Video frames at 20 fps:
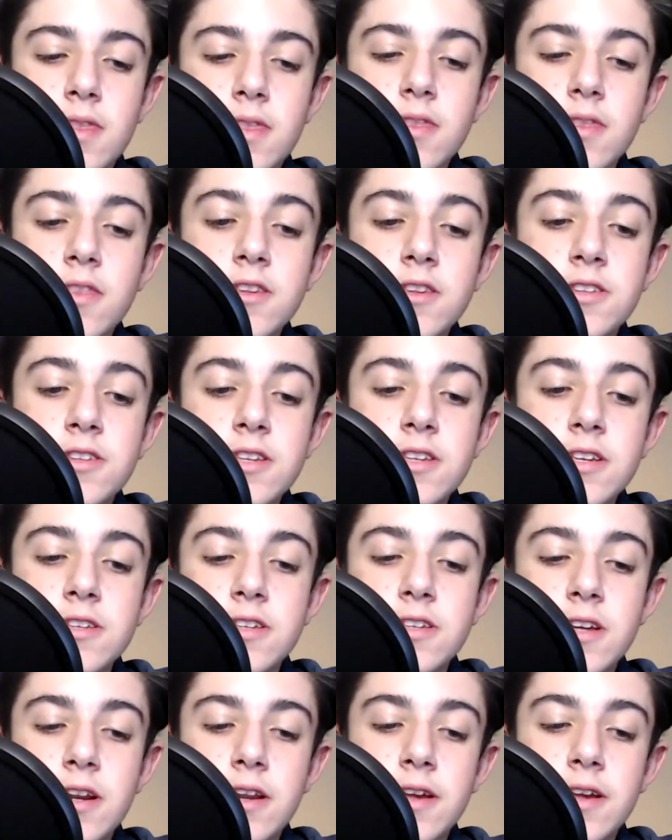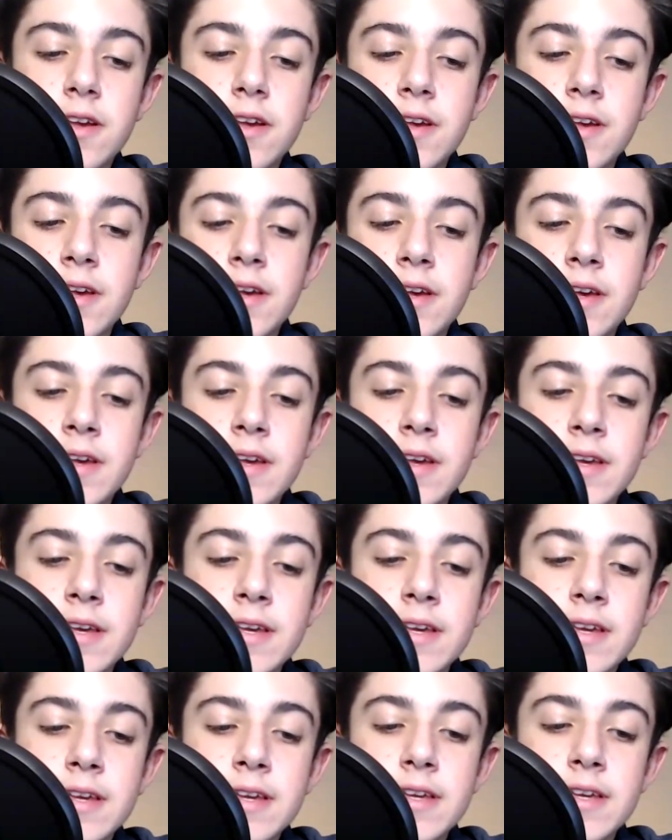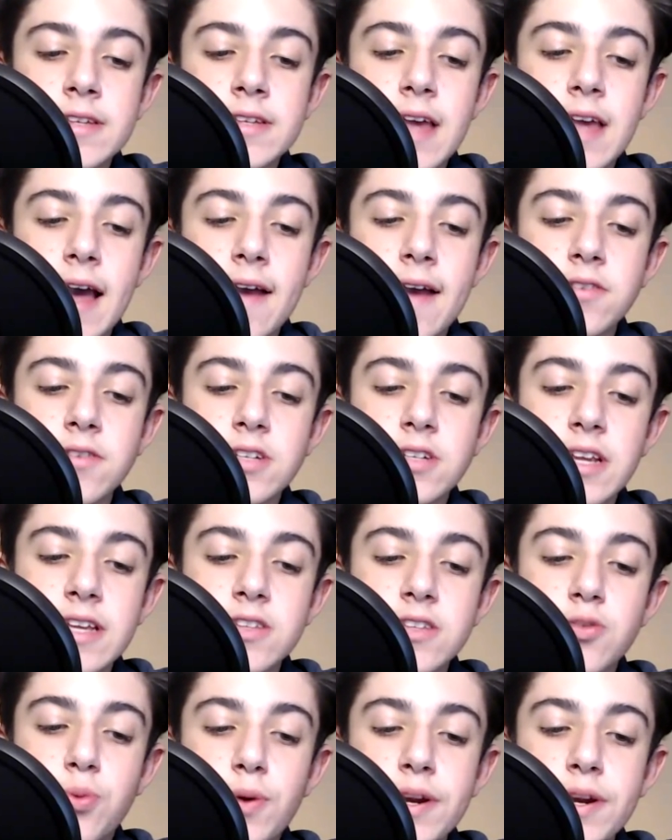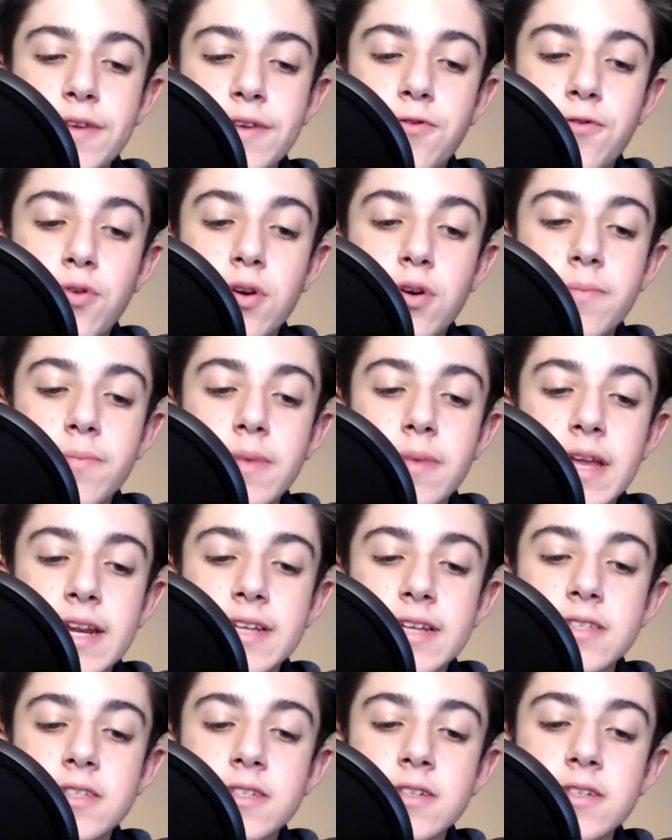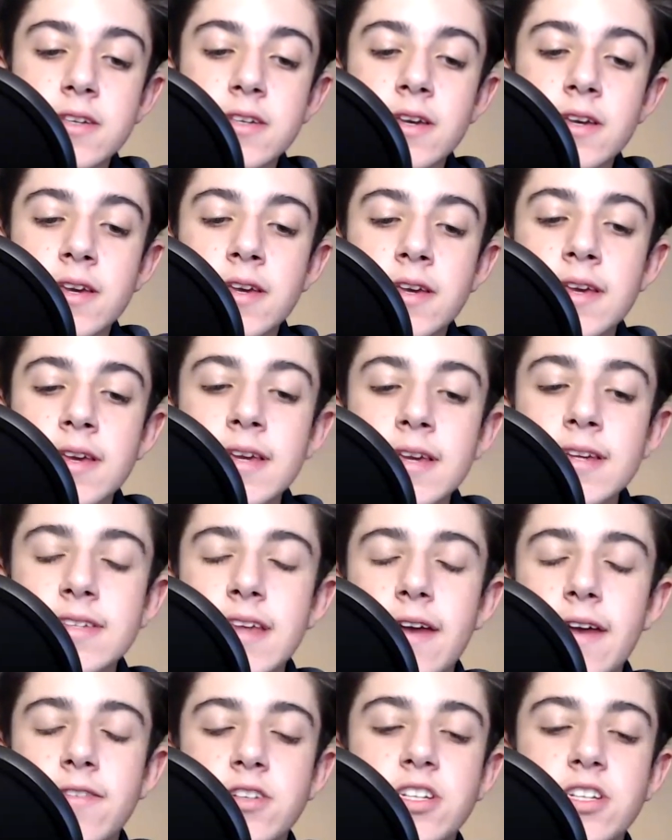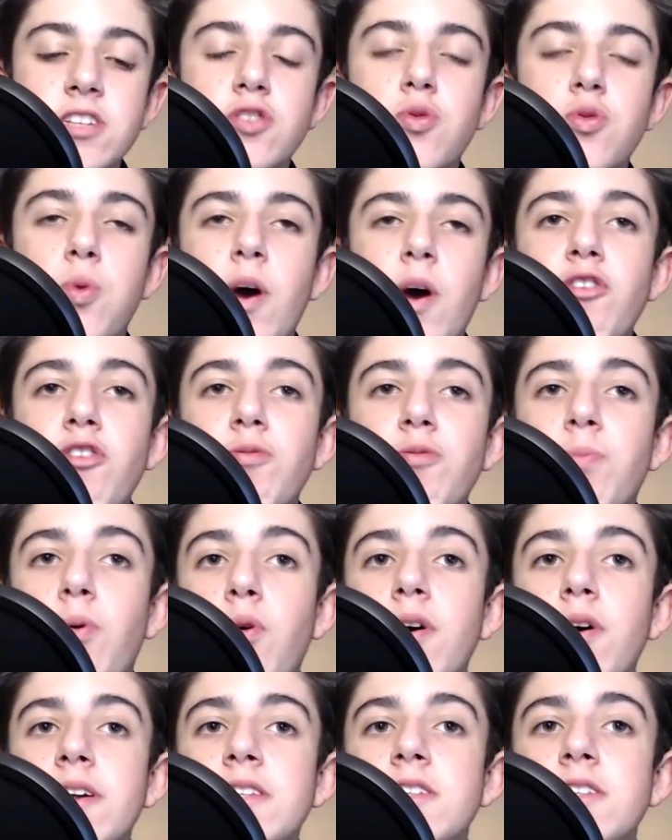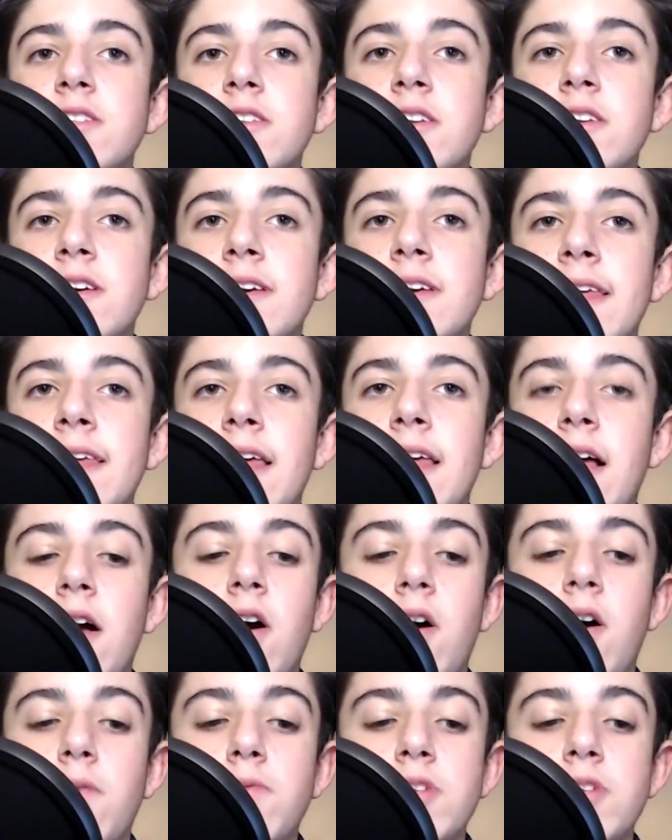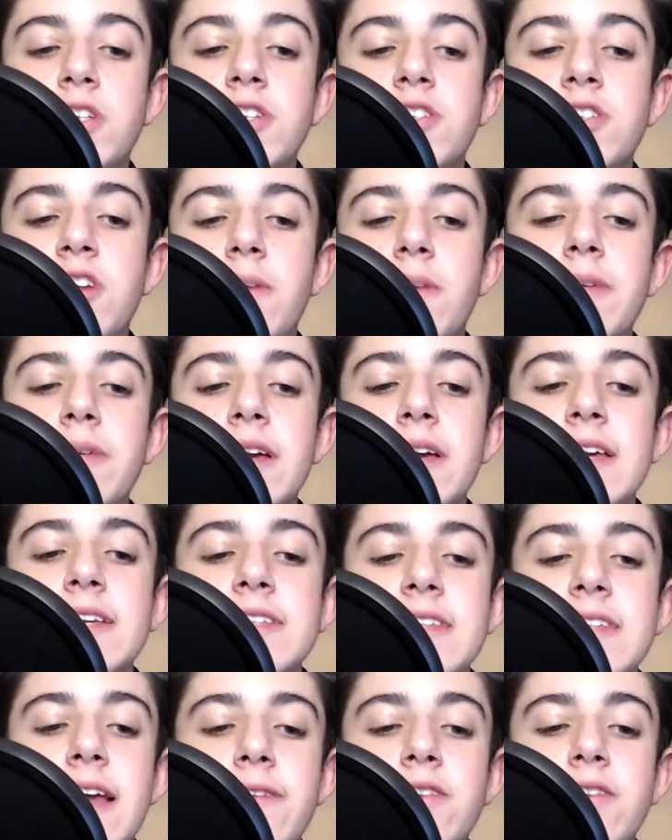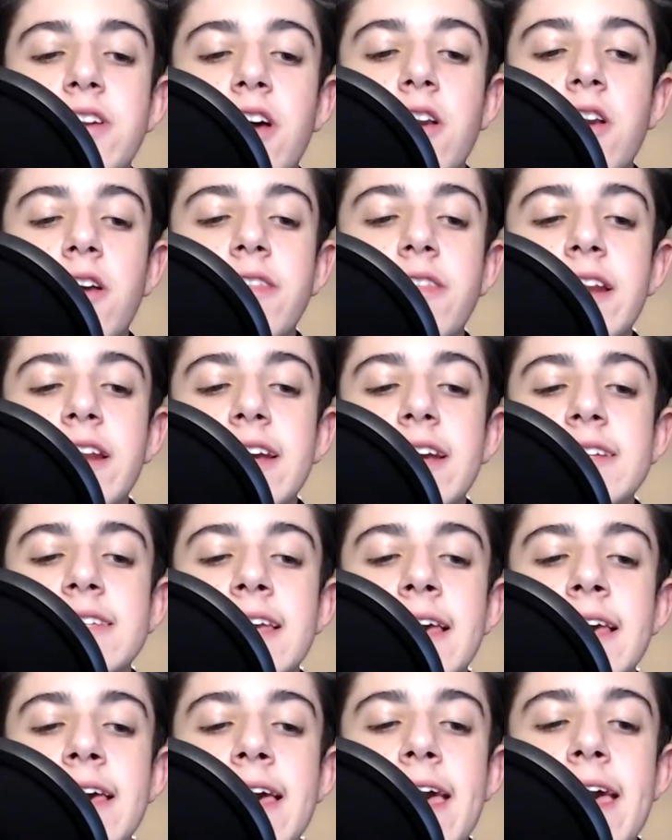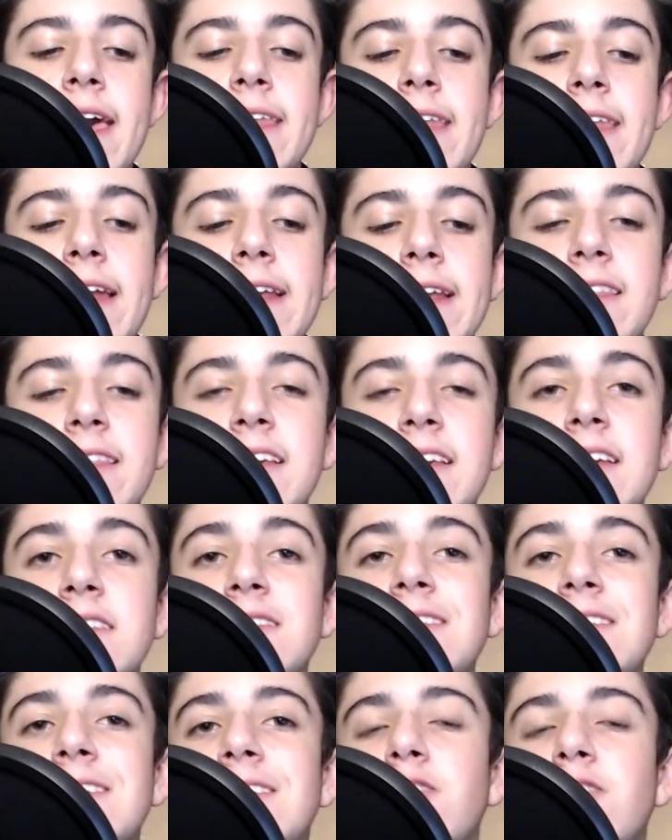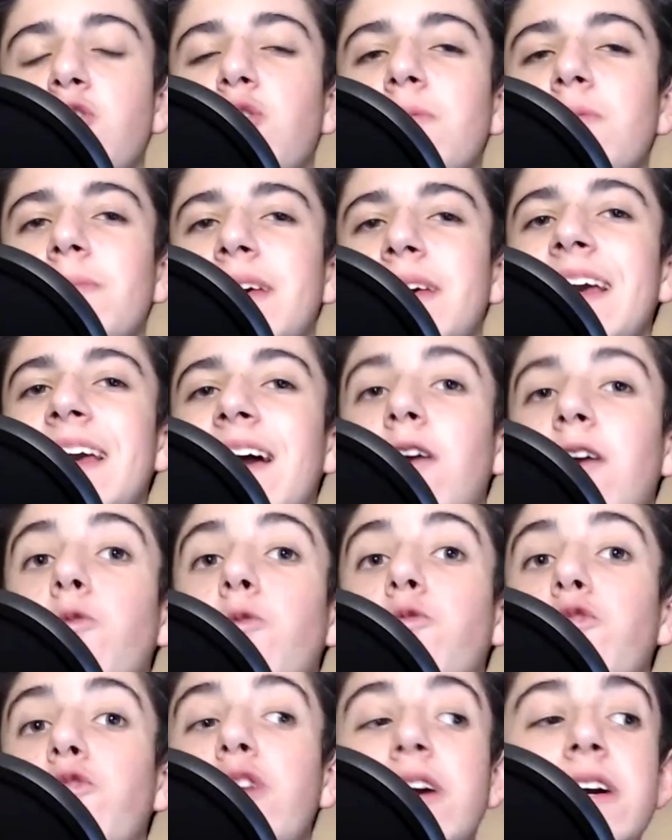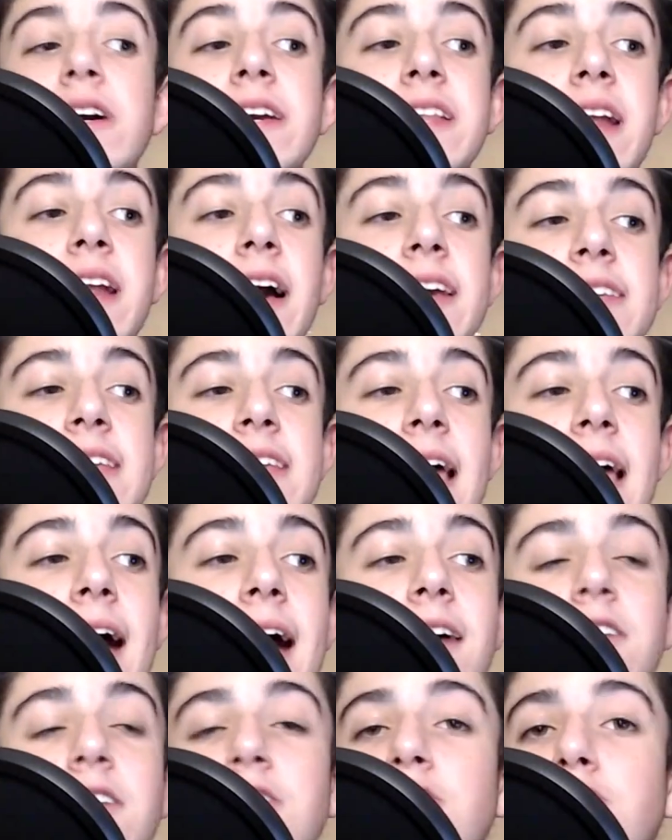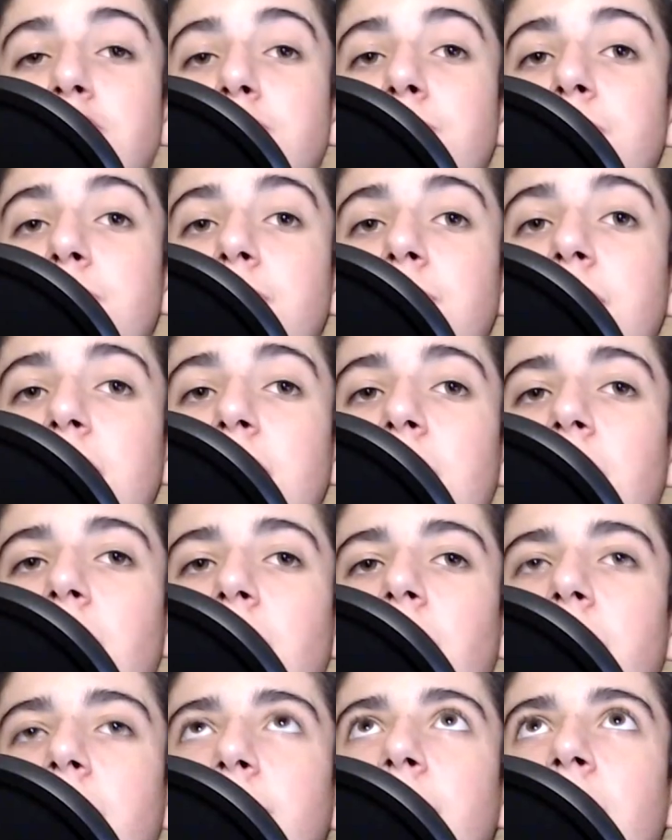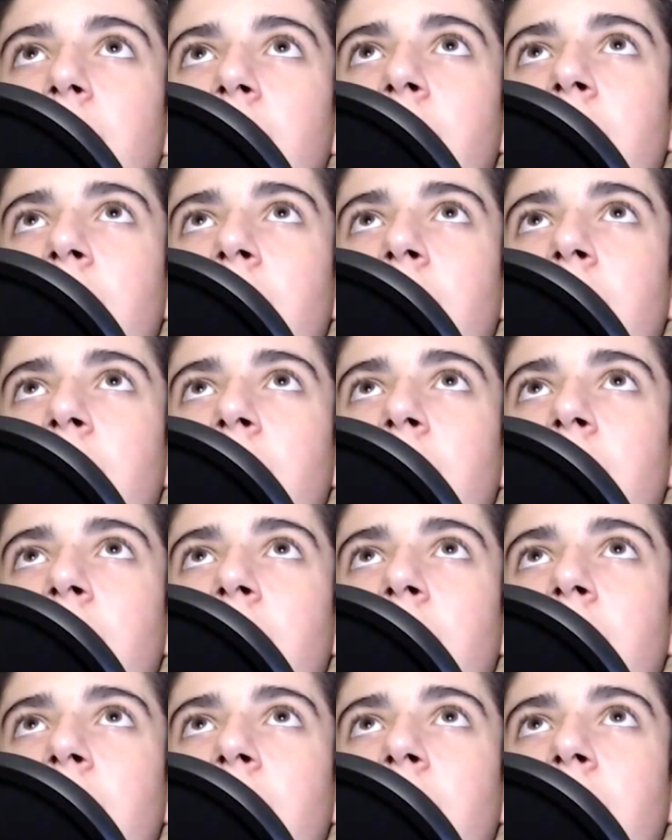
this season. He's averaged in 24 minutes. He's averaging 12 points, which is something he's never done on the Knicks. And then in the in-season tournament, he had a really nice alley-oop lob